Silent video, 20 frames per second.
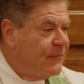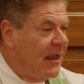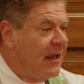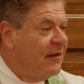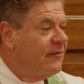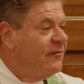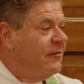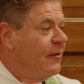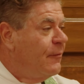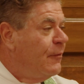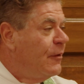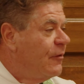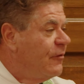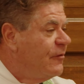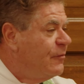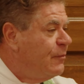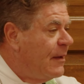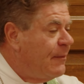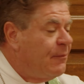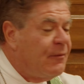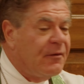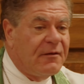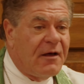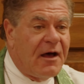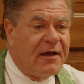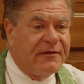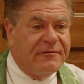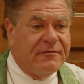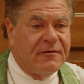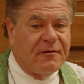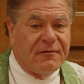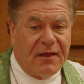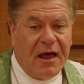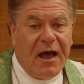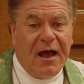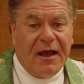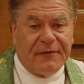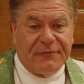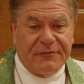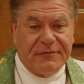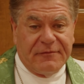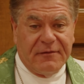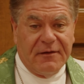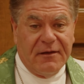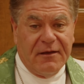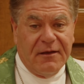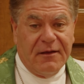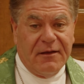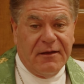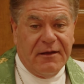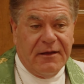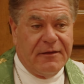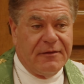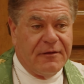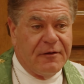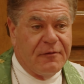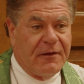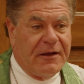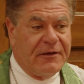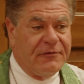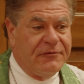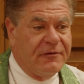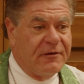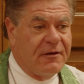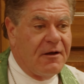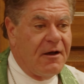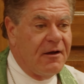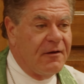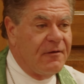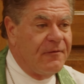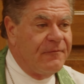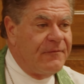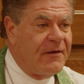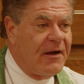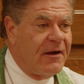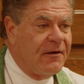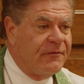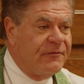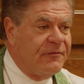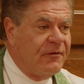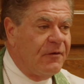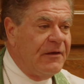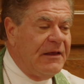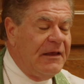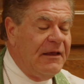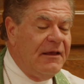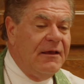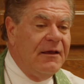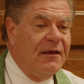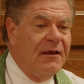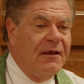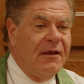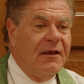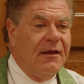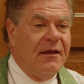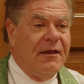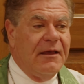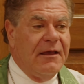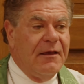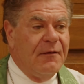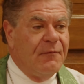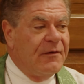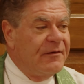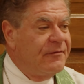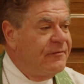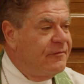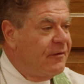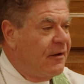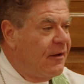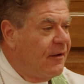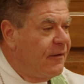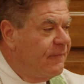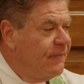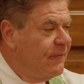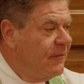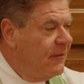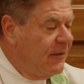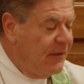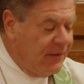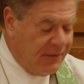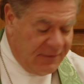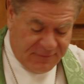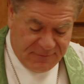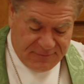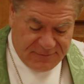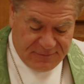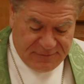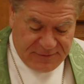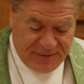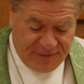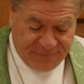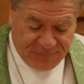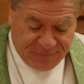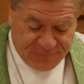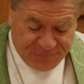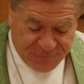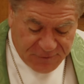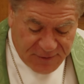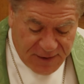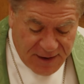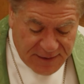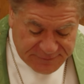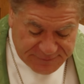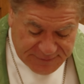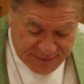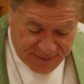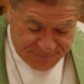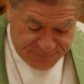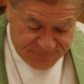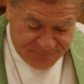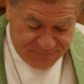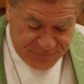And some of those people lost their lives in the Great Chicago Fire. So he, he, was, uh, he never forgot that.